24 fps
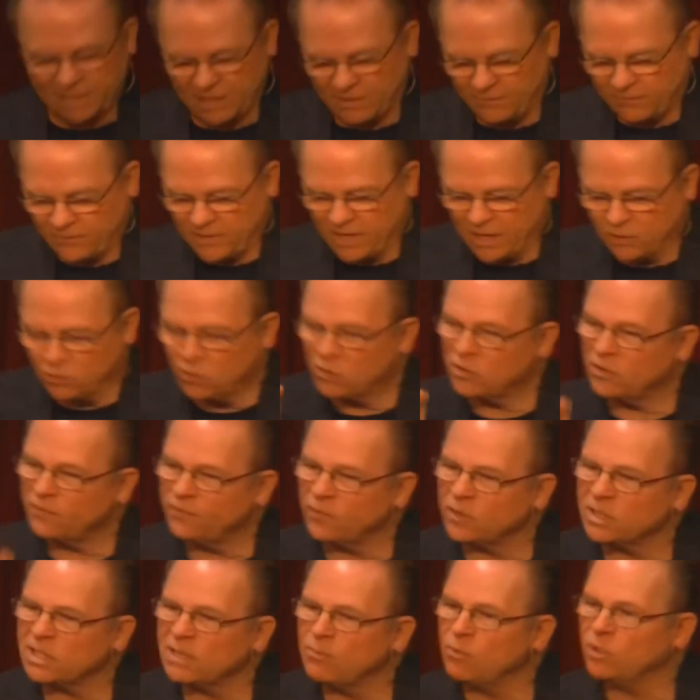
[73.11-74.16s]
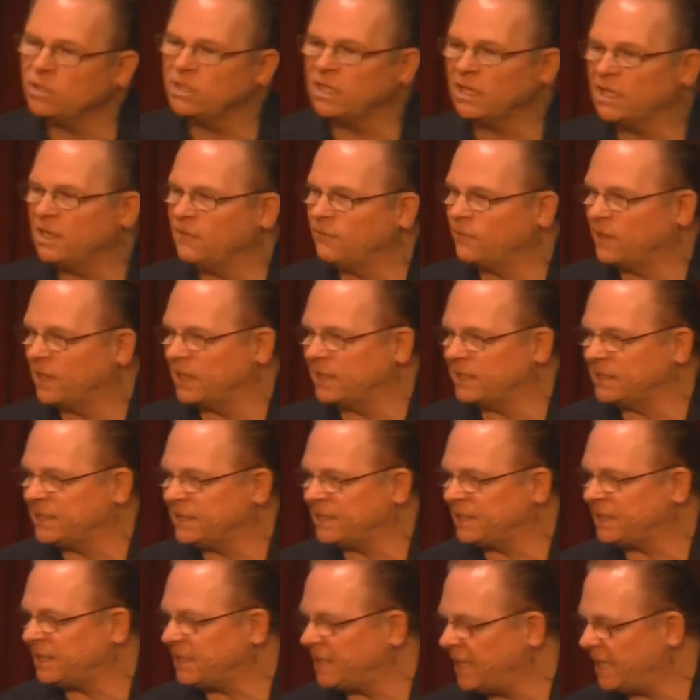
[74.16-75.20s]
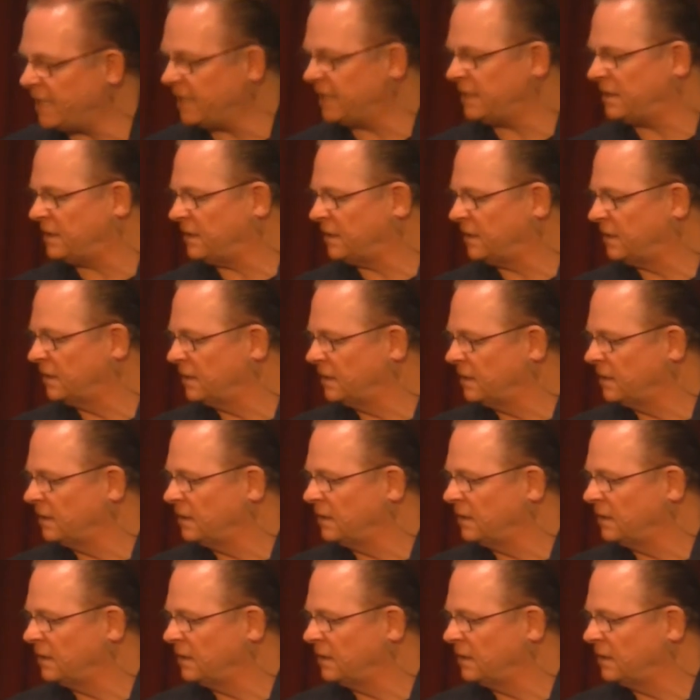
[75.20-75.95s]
see, in order for someone to give consent,